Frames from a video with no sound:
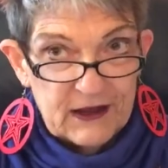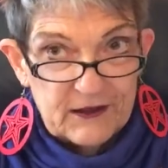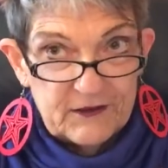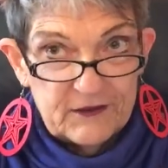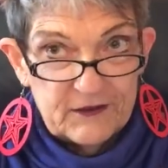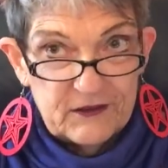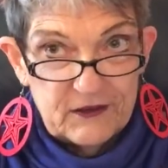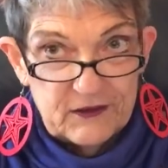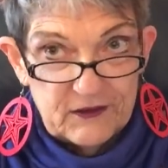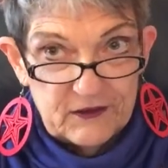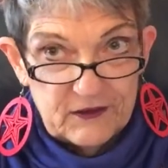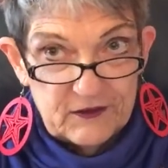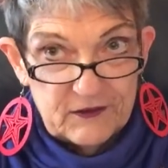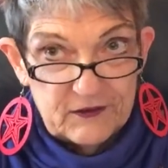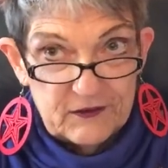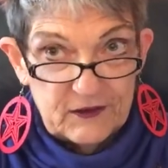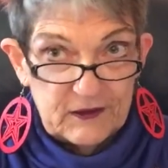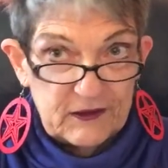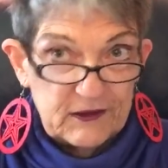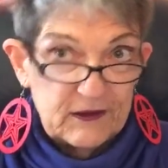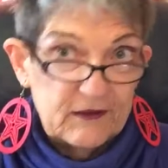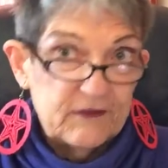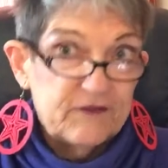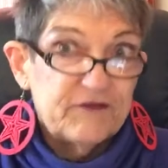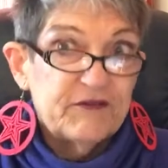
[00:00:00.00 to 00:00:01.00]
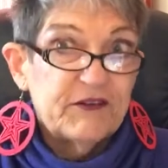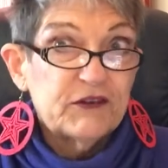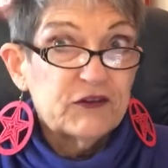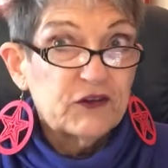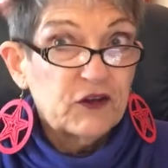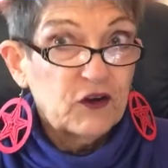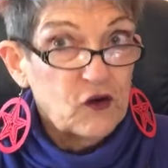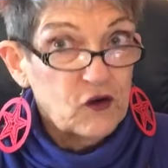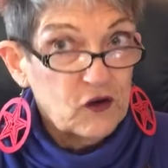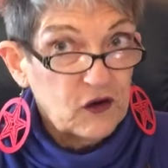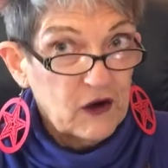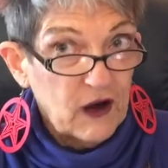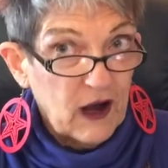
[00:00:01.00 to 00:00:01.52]
The
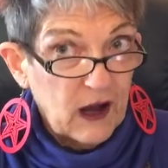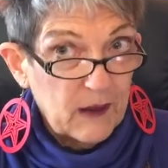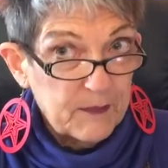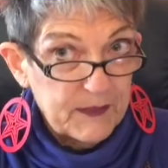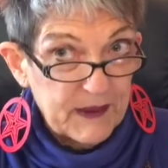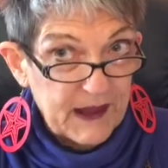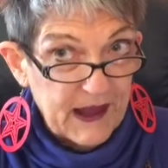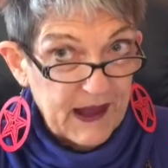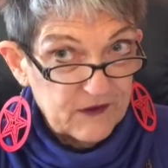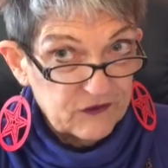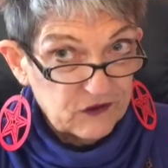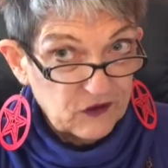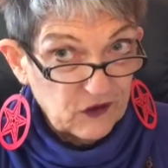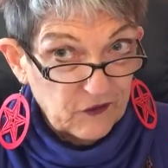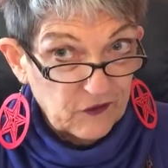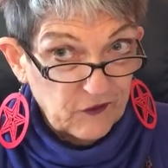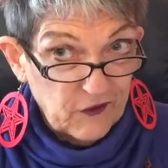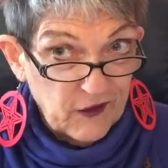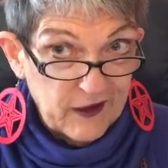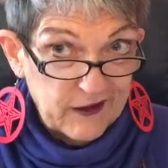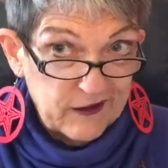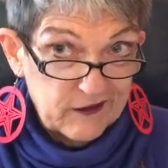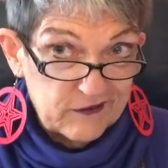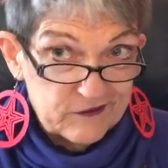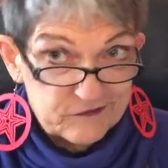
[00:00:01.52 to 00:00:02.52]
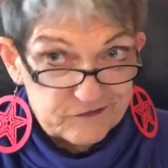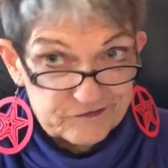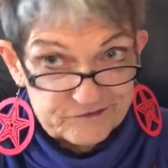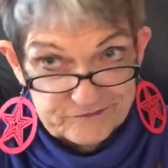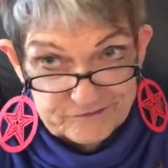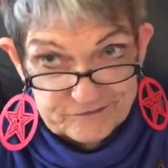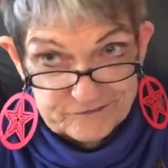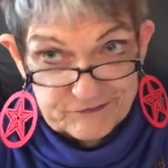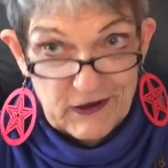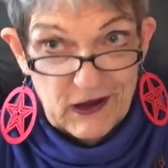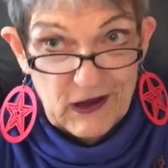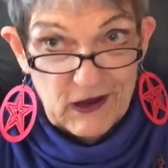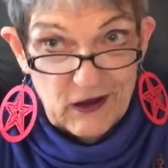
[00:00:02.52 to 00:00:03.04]
physical copy has a lot of
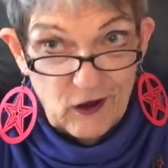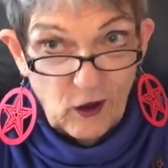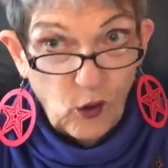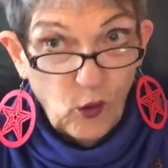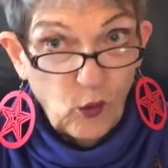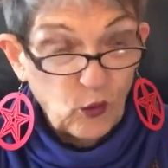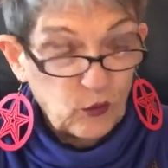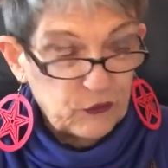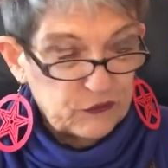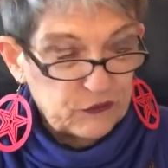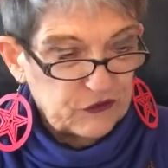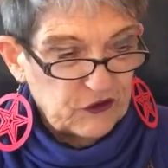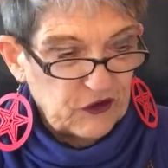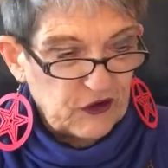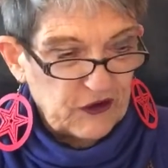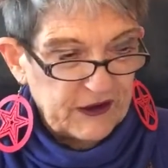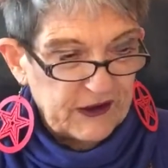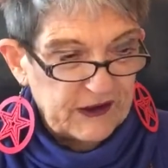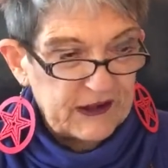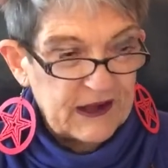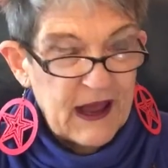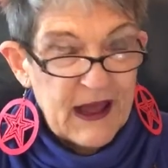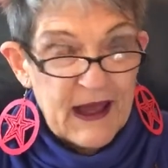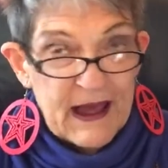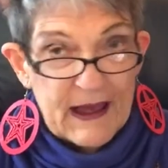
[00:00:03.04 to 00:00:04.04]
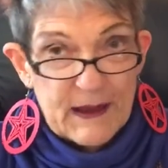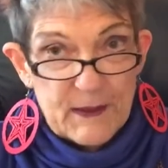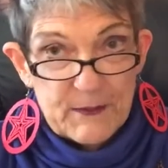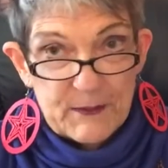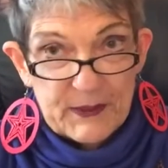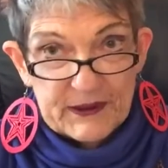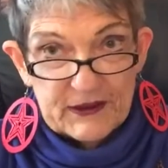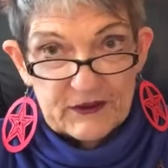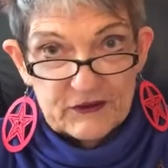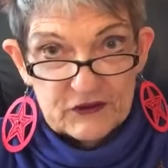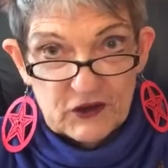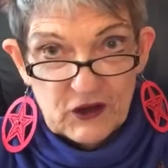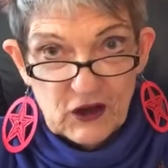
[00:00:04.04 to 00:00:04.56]
holds on it,
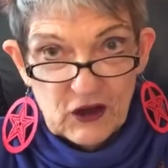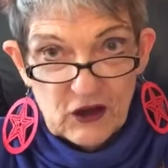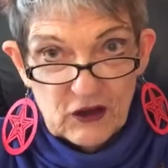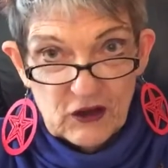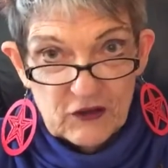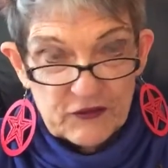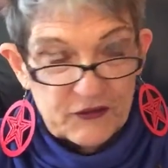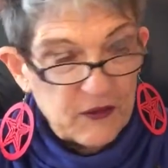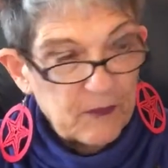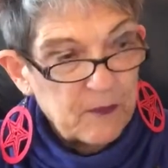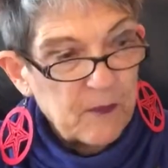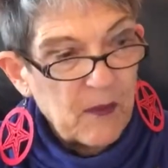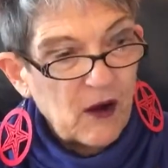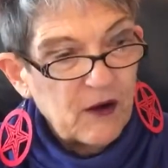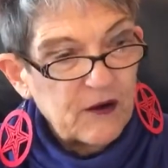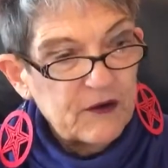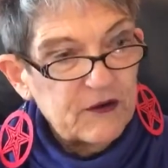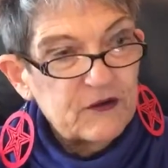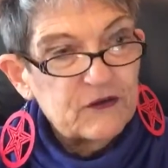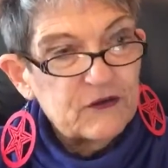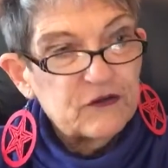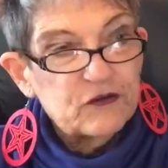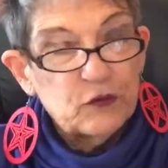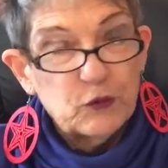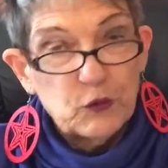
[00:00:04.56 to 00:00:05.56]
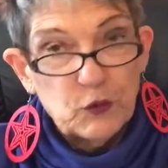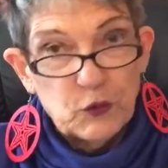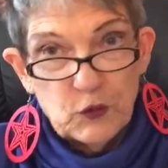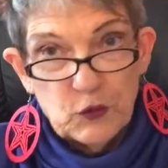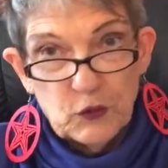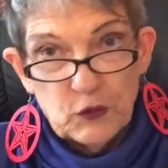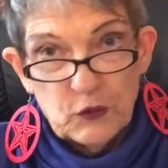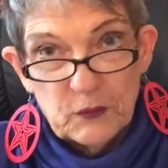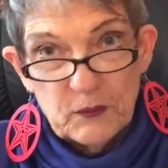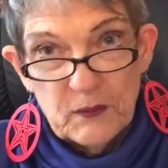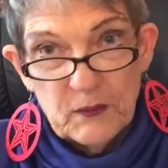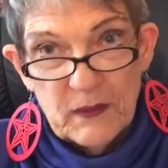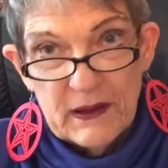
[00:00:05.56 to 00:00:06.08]
but it's called The Mars
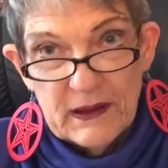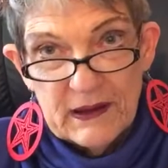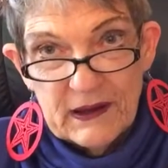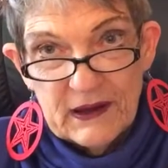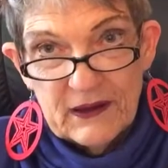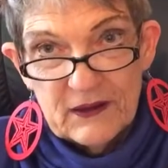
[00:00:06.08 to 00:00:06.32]
Room.